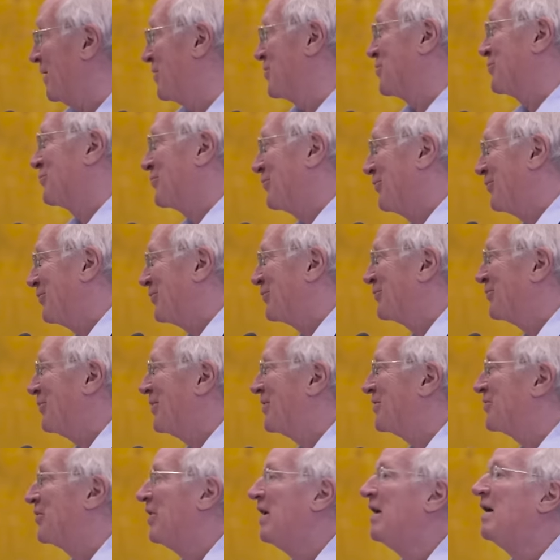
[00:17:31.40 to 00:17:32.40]
English, of course,
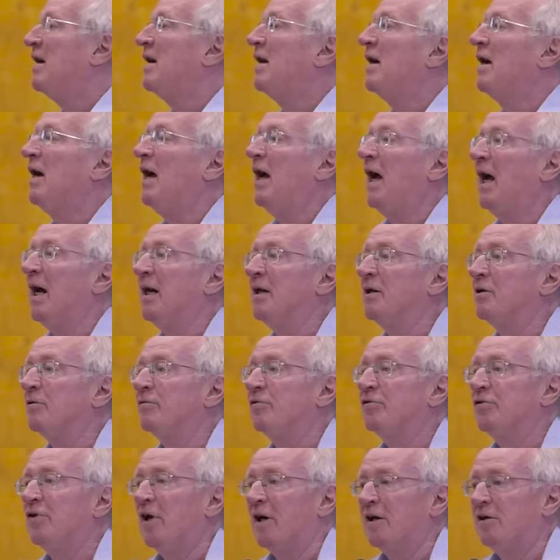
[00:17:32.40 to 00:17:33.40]
was "End
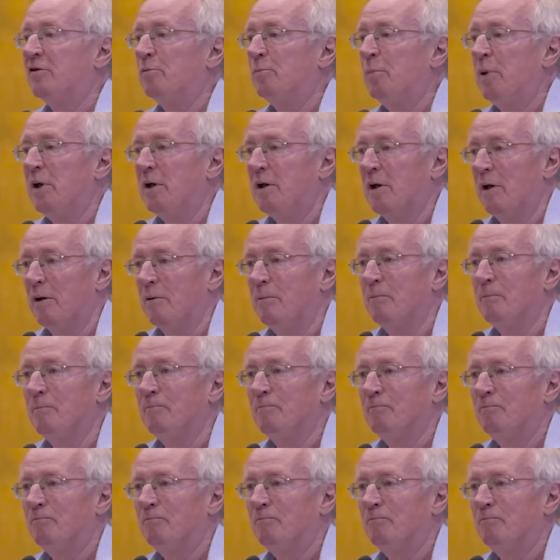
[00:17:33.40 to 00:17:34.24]
of Sykes-Picot."